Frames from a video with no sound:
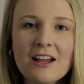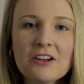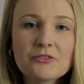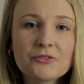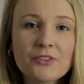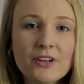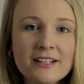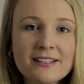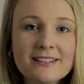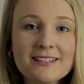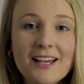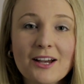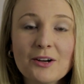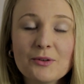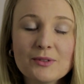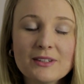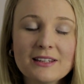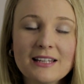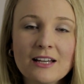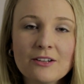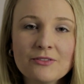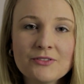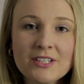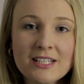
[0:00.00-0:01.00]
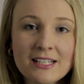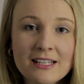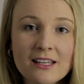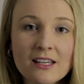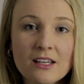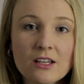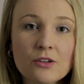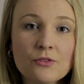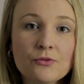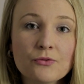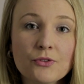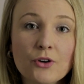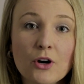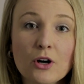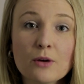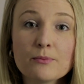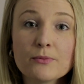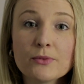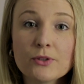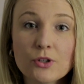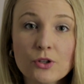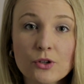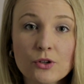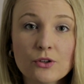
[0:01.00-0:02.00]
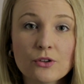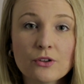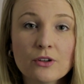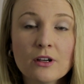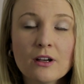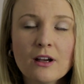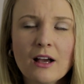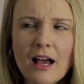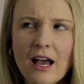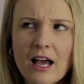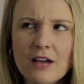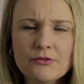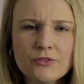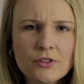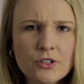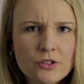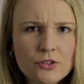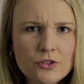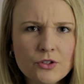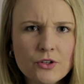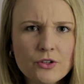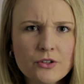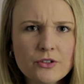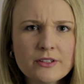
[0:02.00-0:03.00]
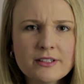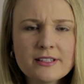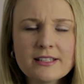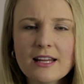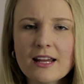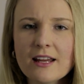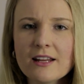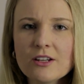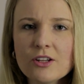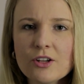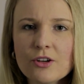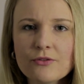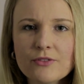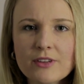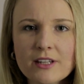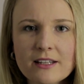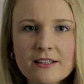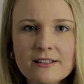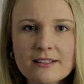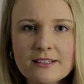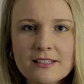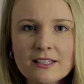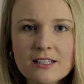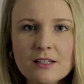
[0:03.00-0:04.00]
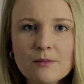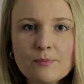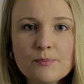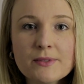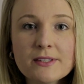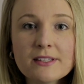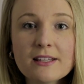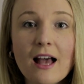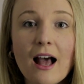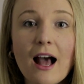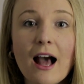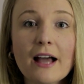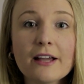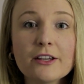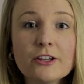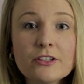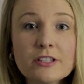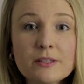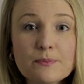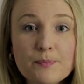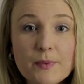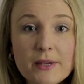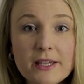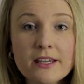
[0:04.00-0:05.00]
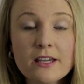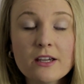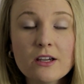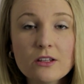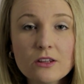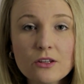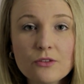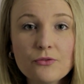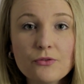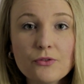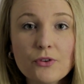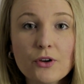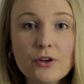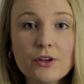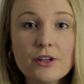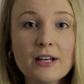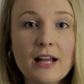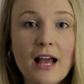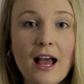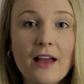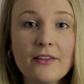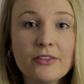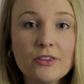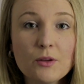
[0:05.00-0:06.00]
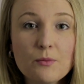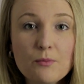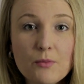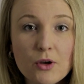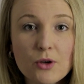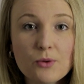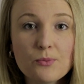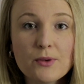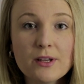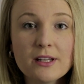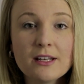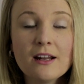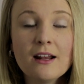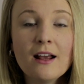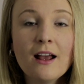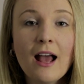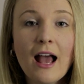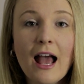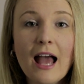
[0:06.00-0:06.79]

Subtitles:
Friends, I would love to hear from you. Have you used any of these tips? Are you speaking on the phone at the moment?